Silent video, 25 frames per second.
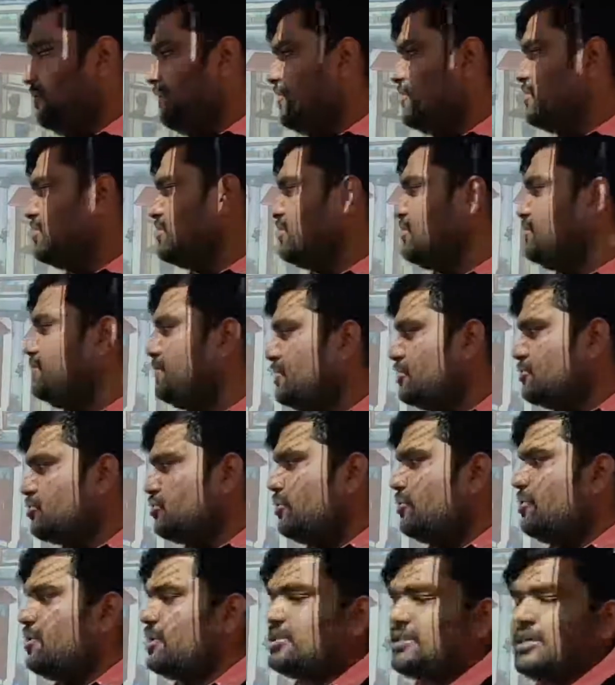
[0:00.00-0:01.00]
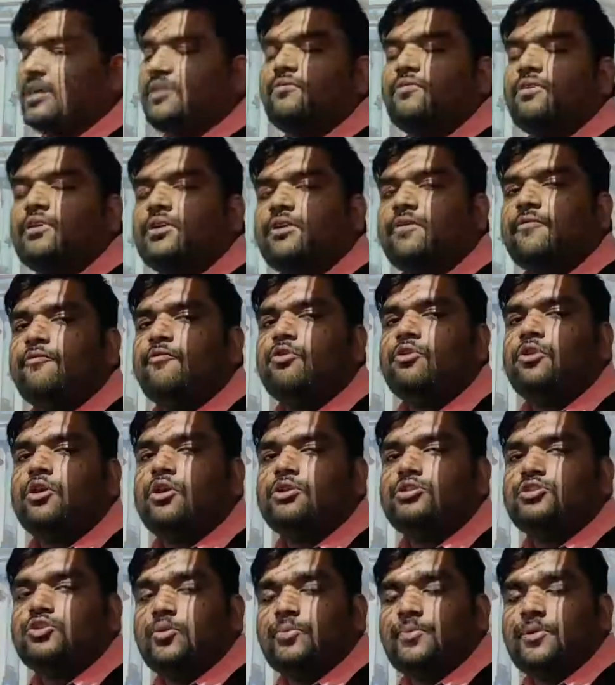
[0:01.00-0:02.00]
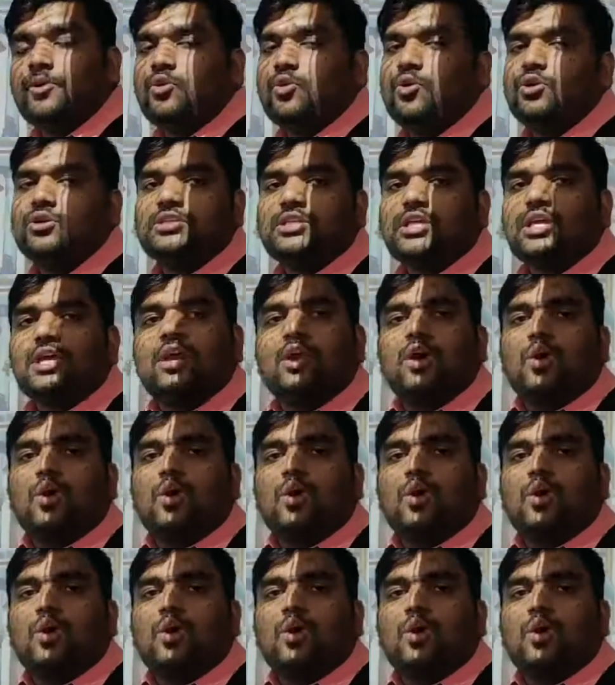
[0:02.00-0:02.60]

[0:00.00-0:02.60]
feels mysterious and wonderful also, because